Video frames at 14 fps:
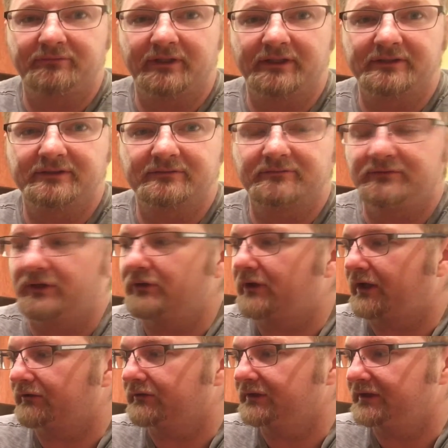It's no
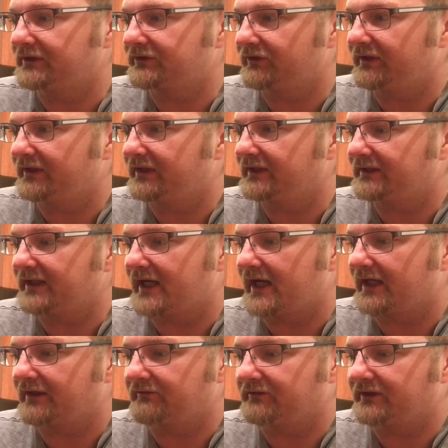air leaks or anything like
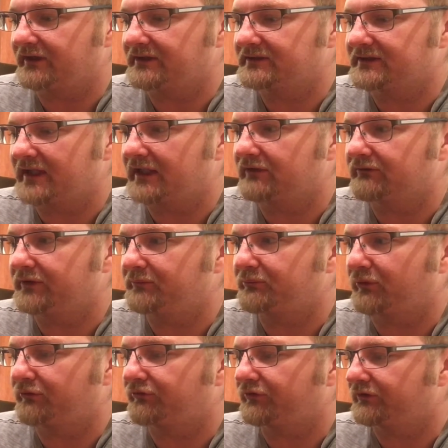that. Everything's cycling
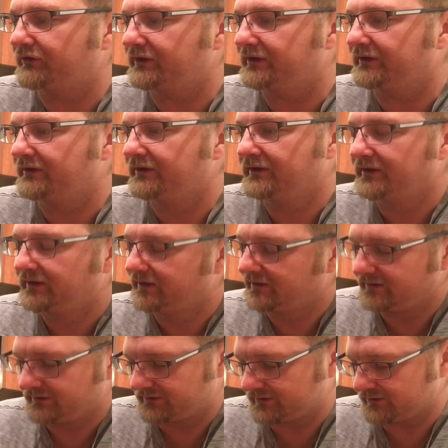perfectly.
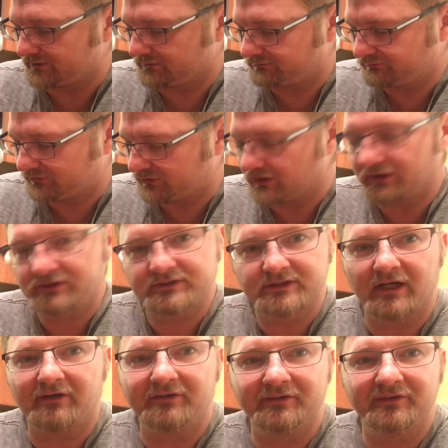So good,
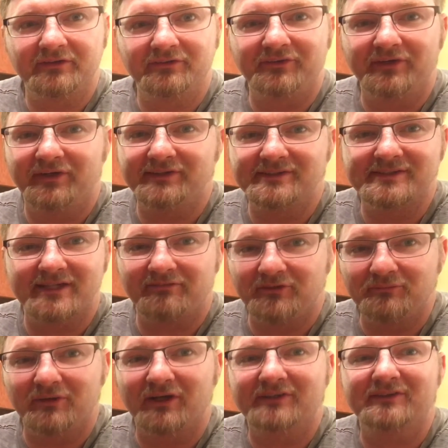solid little gun.
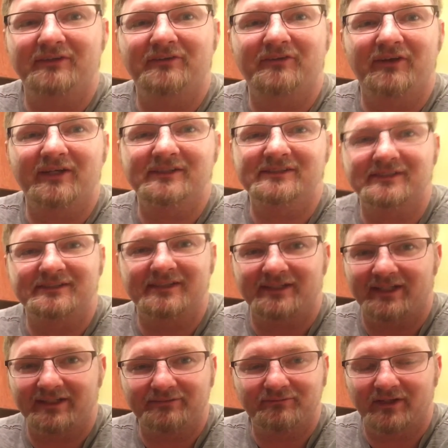$70 on Craigslist, and
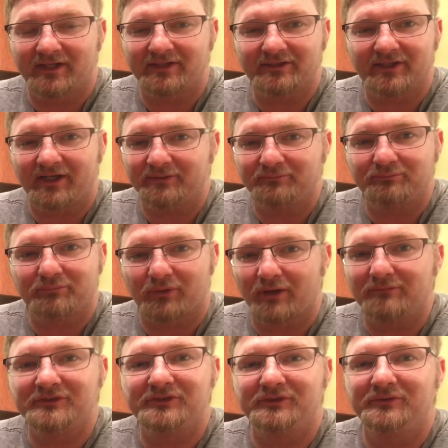I
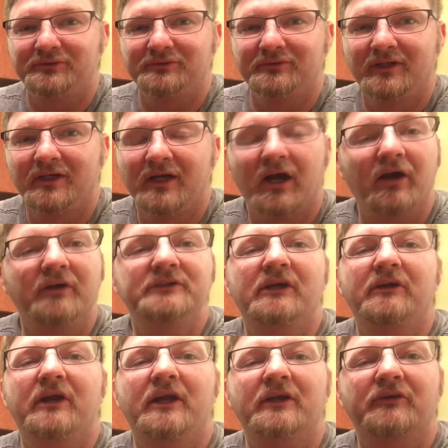promise you.
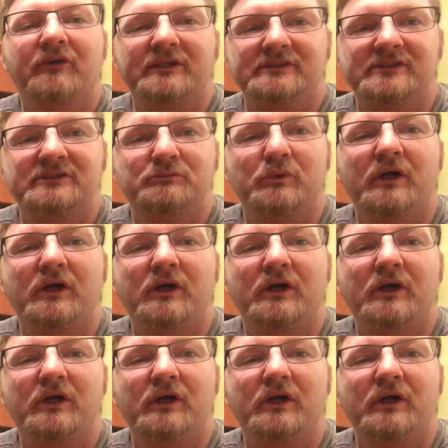Sorry, not on Craigslist.